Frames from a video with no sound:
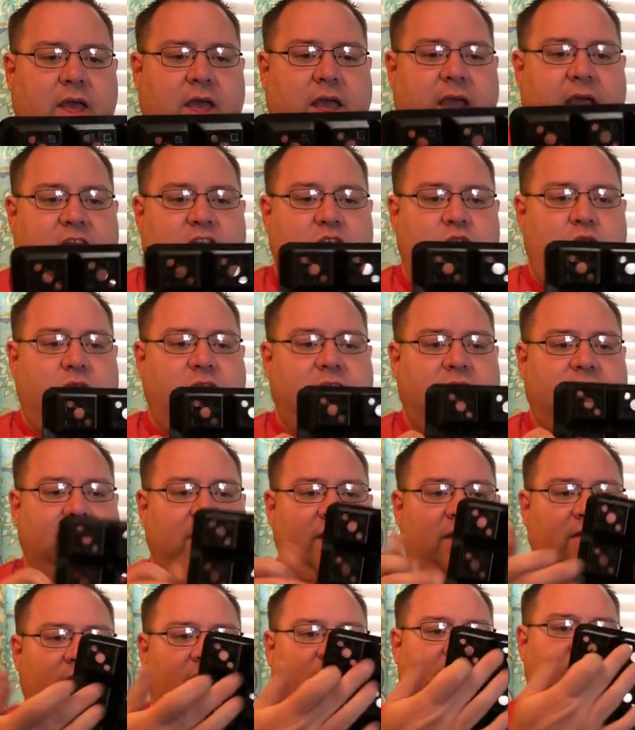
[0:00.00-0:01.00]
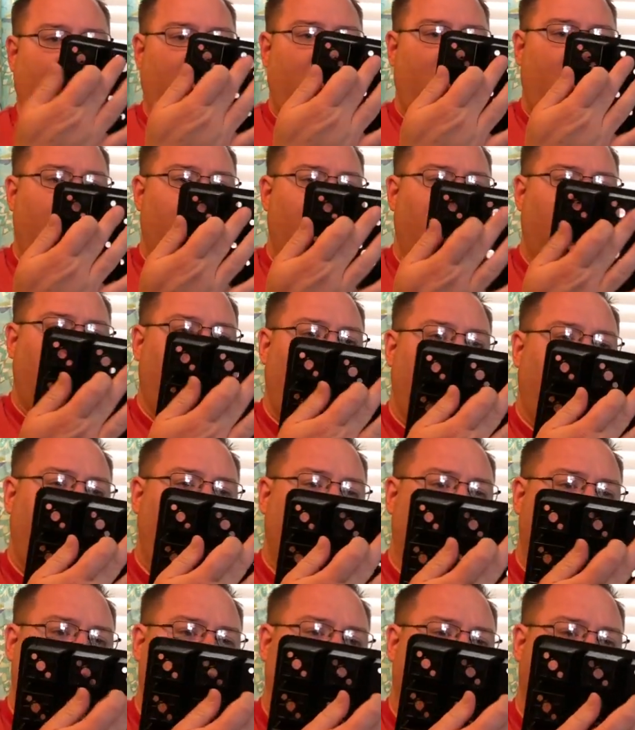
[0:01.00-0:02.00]
And you can see that there are
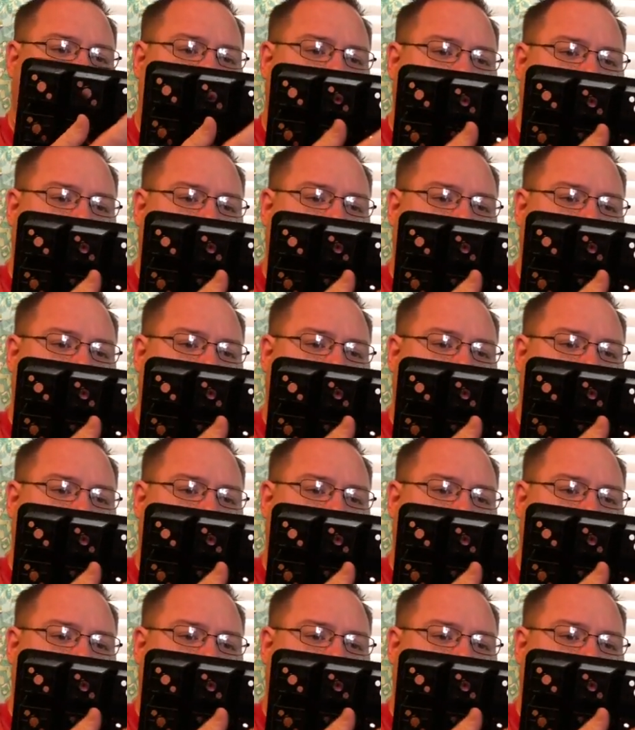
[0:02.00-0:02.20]
holes.